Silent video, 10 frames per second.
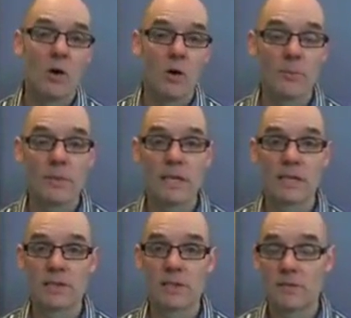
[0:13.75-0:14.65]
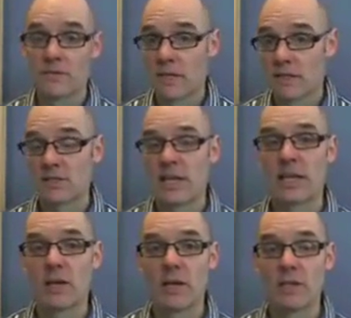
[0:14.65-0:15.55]
or because of the
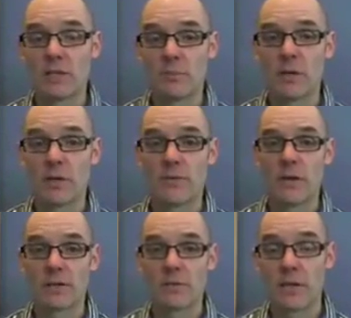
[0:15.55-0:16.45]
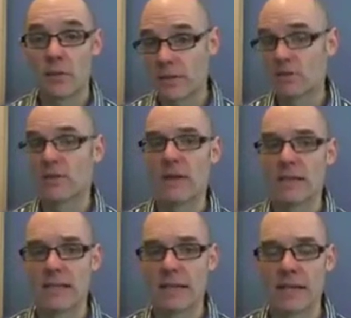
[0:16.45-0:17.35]
standing ovation peer effect, right? Or to use the
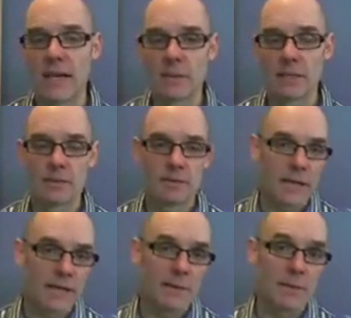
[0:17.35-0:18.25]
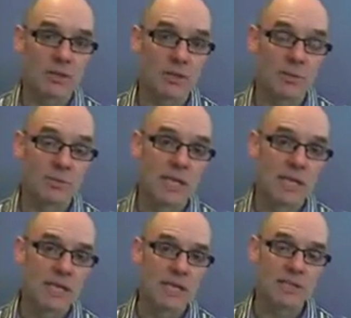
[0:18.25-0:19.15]
fancy academic terms,
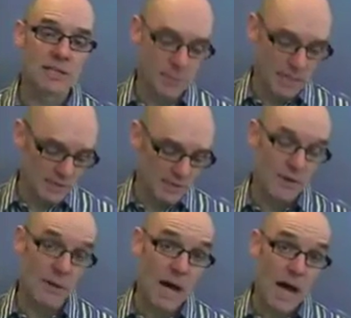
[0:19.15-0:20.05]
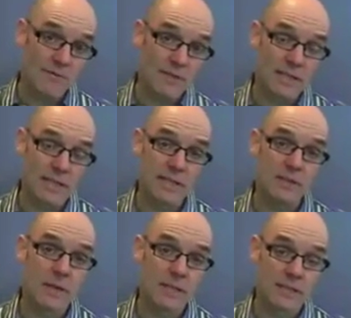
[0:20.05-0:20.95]
is this because of
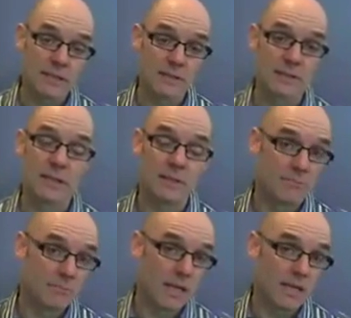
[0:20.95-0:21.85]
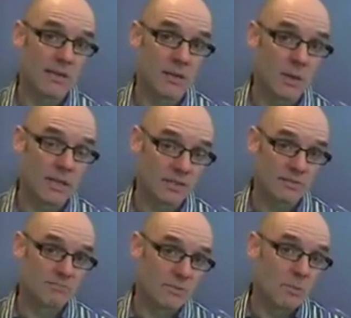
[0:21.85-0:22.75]
homophily, right? This idea that you want
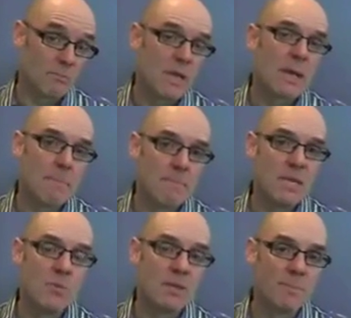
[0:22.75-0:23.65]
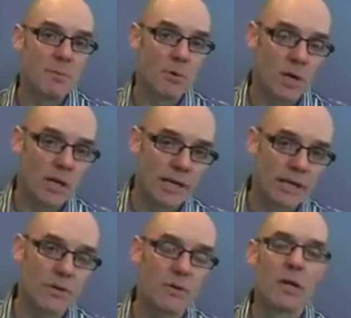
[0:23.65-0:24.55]
to, be with people who are
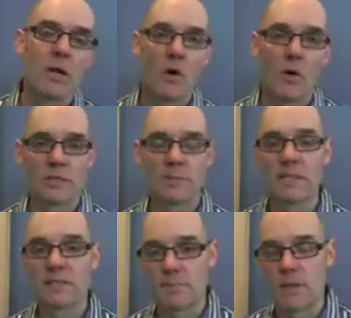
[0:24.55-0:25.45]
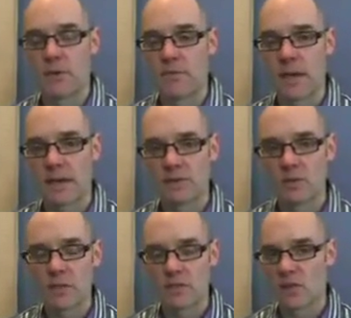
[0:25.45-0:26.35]
like you, or is it because of peer
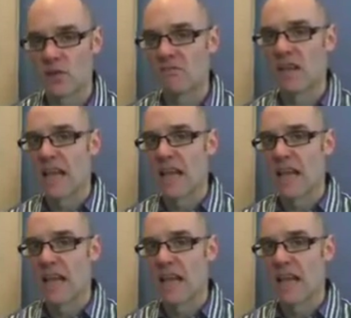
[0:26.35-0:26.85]
effects? You want to